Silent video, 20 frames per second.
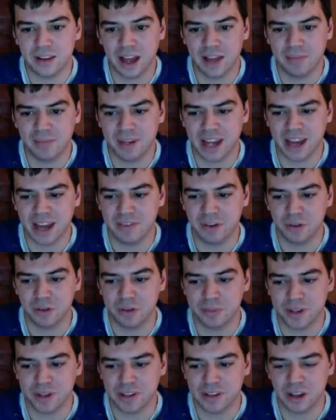I've been having
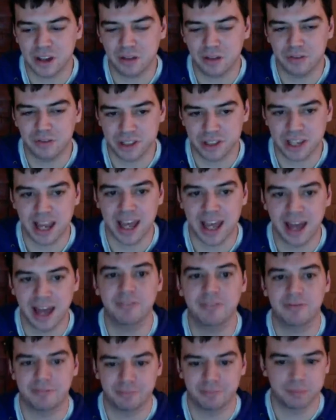with myself, because I
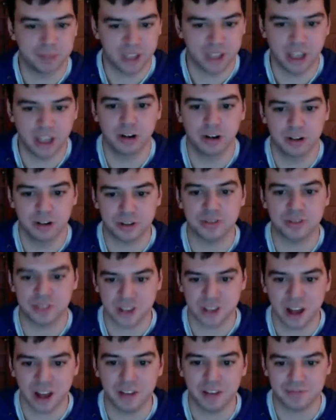have years of
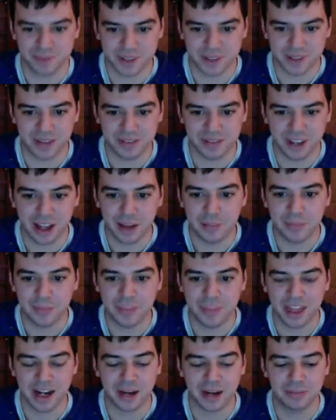stuff saved up
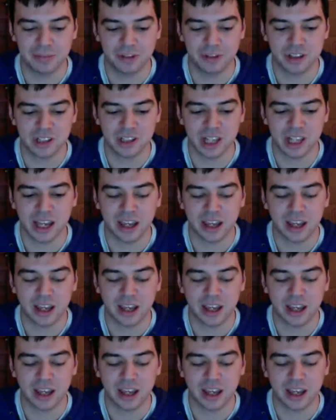that I'm just like,